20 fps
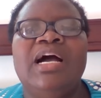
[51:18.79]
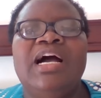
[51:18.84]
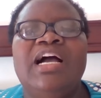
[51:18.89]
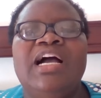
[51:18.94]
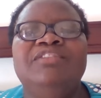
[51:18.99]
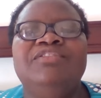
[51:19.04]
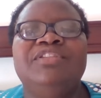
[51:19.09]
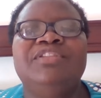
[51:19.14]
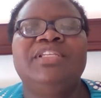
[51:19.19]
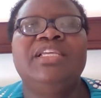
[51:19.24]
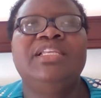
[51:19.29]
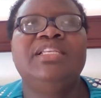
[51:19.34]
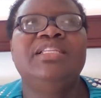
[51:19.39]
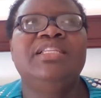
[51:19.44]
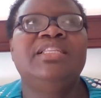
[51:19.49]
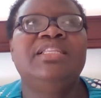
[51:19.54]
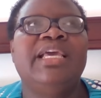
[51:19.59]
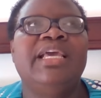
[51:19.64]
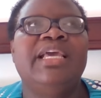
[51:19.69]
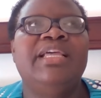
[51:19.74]
I've
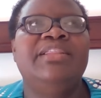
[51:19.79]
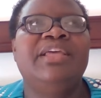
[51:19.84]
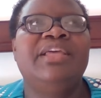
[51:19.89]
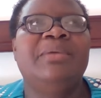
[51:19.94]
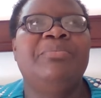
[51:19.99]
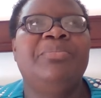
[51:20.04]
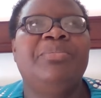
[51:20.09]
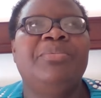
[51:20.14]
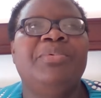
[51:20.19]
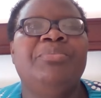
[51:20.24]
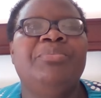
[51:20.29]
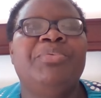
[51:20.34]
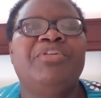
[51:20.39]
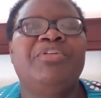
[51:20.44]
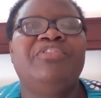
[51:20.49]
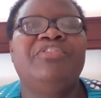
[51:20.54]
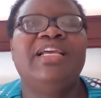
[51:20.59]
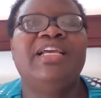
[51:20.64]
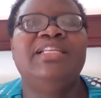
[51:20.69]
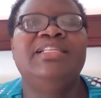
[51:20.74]
seen they're
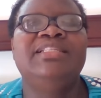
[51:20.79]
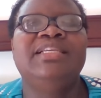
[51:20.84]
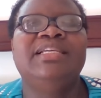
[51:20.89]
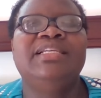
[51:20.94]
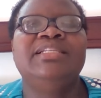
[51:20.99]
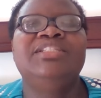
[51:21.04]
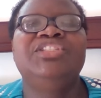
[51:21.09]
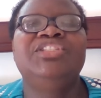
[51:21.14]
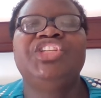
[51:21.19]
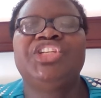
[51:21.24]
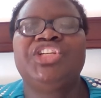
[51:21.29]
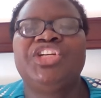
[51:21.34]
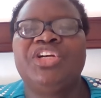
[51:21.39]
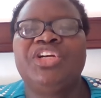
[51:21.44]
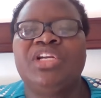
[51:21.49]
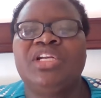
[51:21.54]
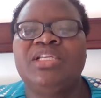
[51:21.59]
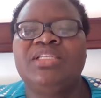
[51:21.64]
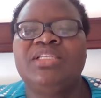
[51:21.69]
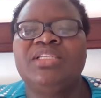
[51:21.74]
providing tick
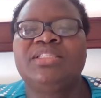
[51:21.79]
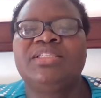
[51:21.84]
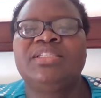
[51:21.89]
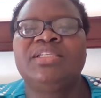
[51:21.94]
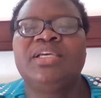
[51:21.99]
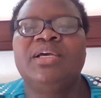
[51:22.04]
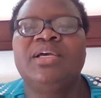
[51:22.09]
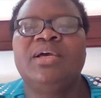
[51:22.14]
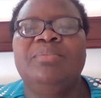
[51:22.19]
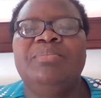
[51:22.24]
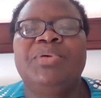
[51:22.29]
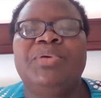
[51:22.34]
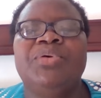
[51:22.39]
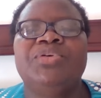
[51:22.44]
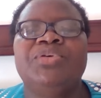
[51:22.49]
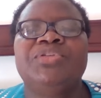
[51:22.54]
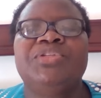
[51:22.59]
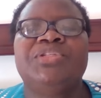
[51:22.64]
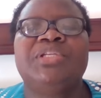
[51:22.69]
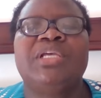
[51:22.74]
grease,
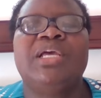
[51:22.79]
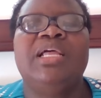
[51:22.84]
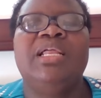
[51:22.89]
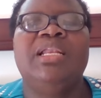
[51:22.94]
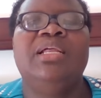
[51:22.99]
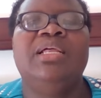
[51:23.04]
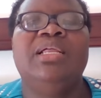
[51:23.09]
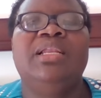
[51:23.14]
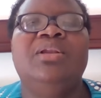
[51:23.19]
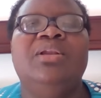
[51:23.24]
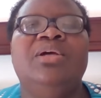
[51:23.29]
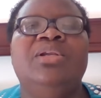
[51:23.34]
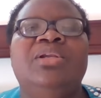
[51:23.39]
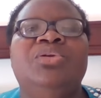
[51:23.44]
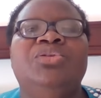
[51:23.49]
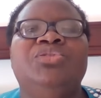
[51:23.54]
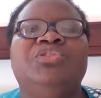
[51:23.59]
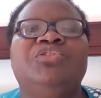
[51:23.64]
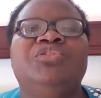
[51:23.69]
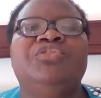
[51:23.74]
because a
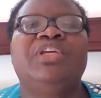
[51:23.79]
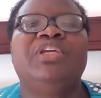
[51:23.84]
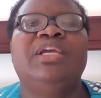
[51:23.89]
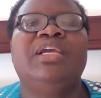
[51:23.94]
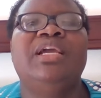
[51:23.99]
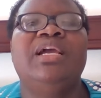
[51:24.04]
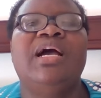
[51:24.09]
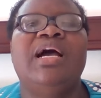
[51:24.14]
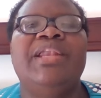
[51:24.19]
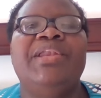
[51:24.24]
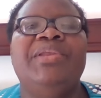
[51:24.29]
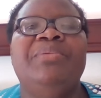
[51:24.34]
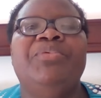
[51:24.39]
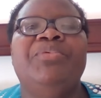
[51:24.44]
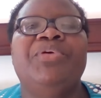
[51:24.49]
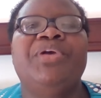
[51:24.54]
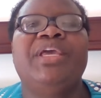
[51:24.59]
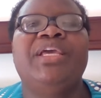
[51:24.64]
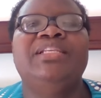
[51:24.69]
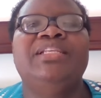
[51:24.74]
lot of the
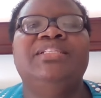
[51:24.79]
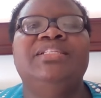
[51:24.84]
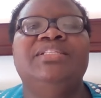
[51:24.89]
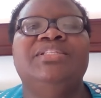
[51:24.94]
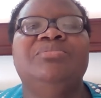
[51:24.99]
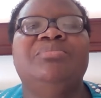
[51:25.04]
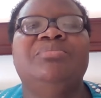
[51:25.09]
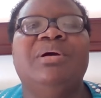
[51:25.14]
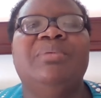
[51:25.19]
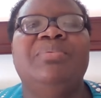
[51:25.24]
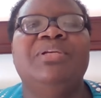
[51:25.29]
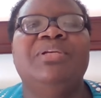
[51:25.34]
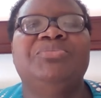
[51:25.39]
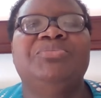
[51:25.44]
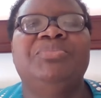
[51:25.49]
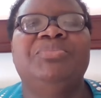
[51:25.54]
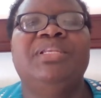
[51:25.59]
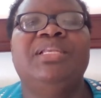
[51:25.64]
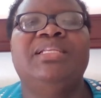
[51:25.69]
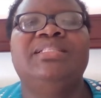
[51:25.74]
animal head in Zimbabwe has
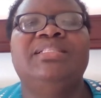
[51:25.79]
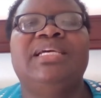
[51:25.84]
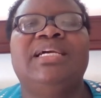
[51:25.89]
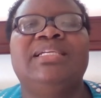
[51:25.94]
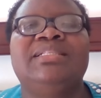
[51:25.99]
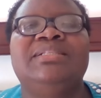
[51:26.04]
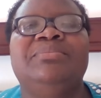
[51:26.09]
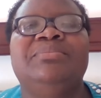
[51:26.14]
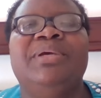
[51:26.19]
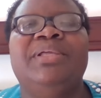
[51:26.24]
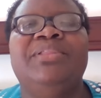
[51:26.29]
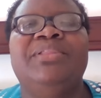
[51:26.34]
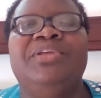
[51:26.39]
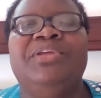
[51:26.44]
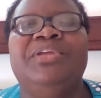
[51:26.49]
been attacked by